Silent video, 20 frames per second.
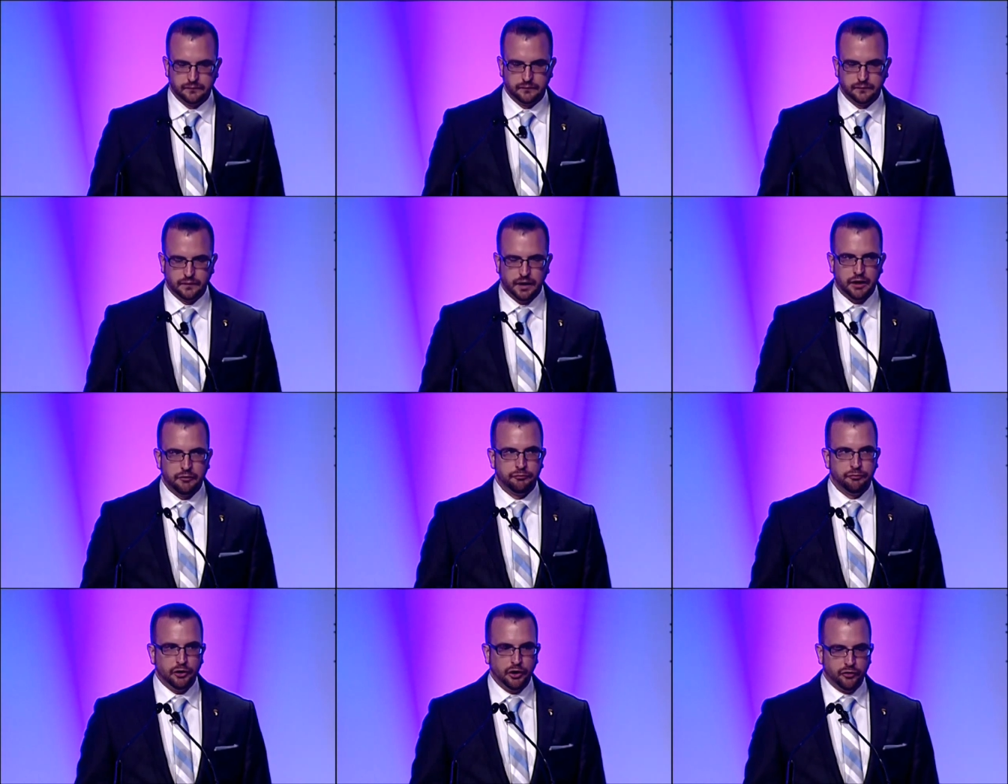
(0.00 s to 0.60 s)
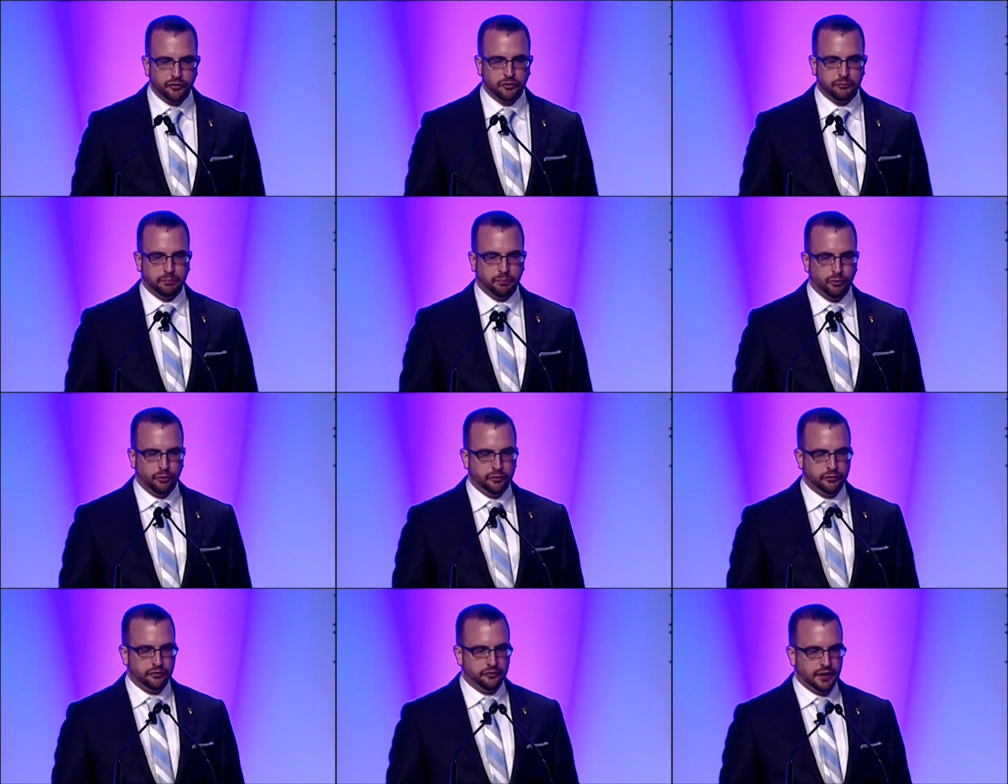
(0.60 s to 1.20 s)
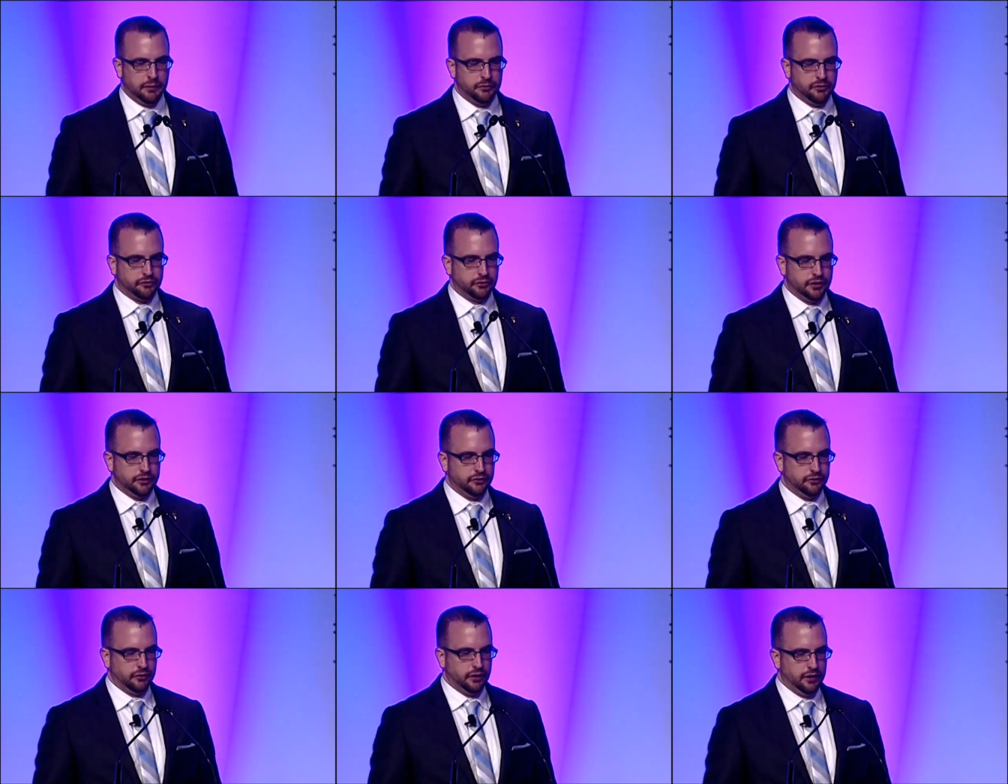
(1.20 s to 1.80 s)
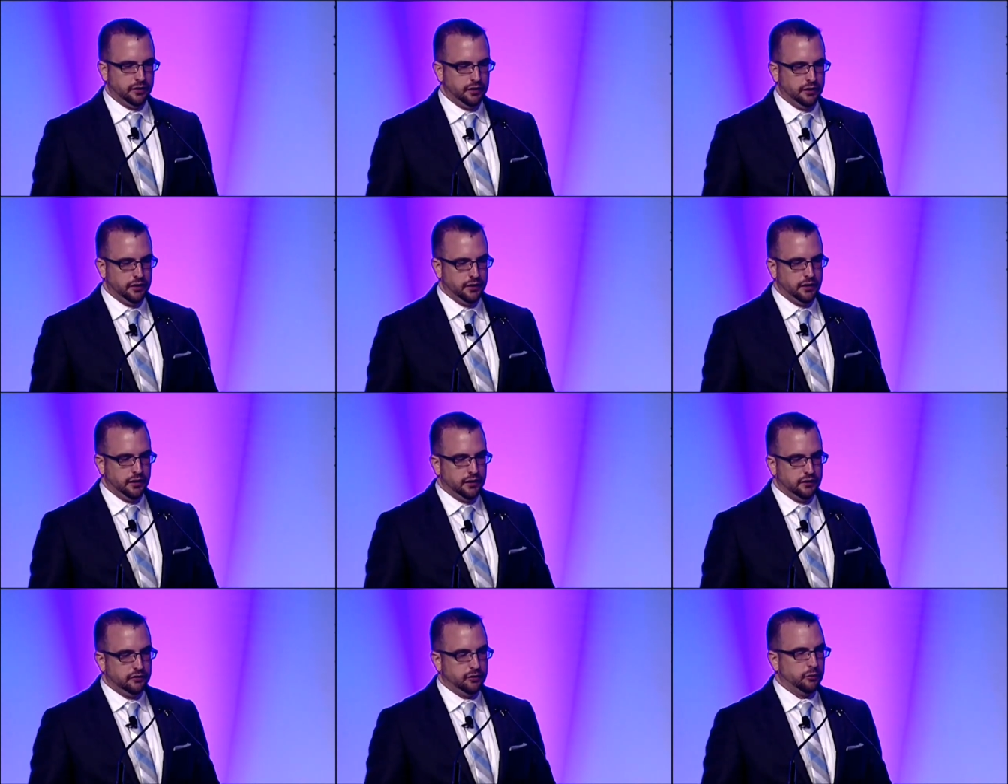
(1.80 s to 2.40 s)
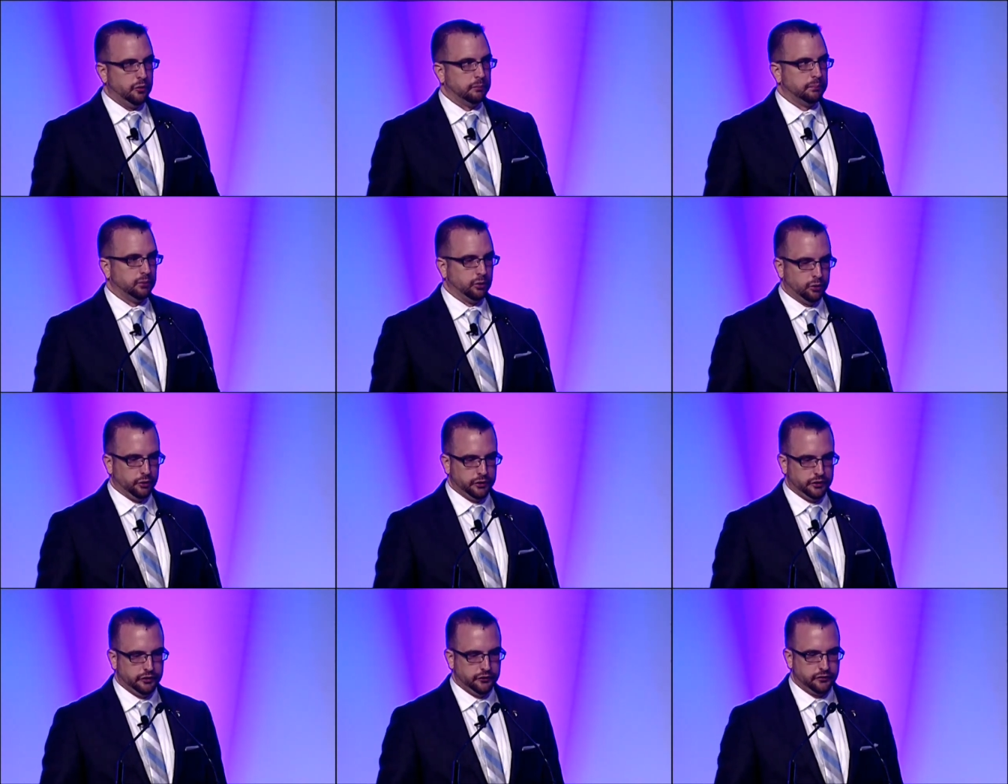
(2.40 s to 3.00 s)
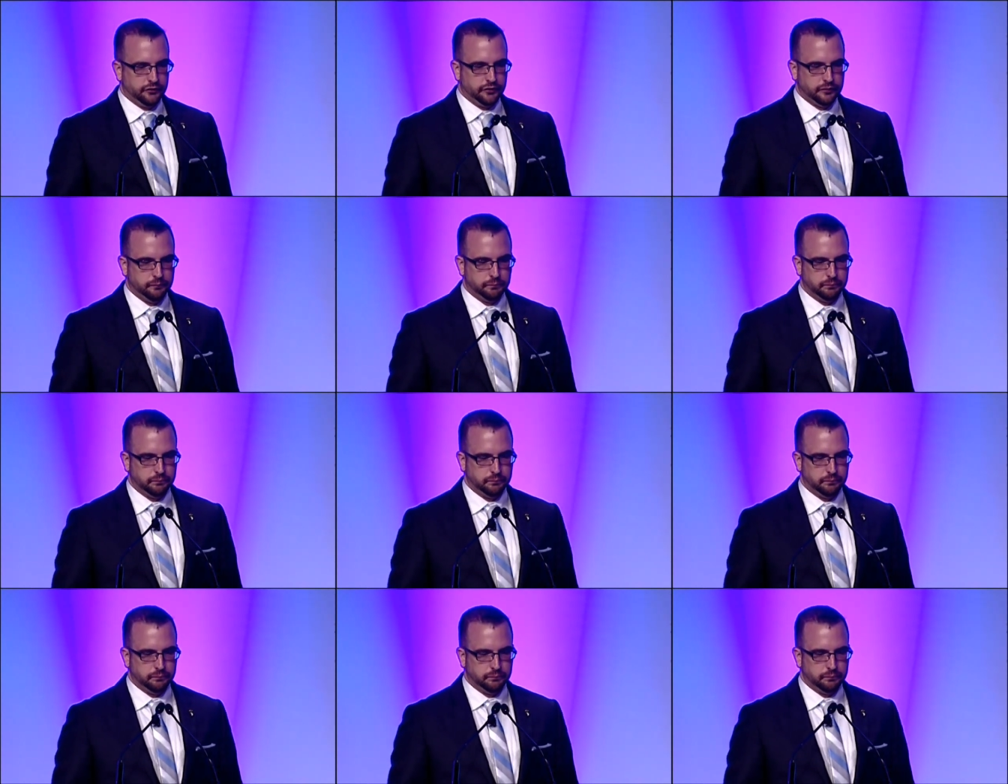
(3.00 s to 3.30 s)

I feel it's important to demonstrate to employers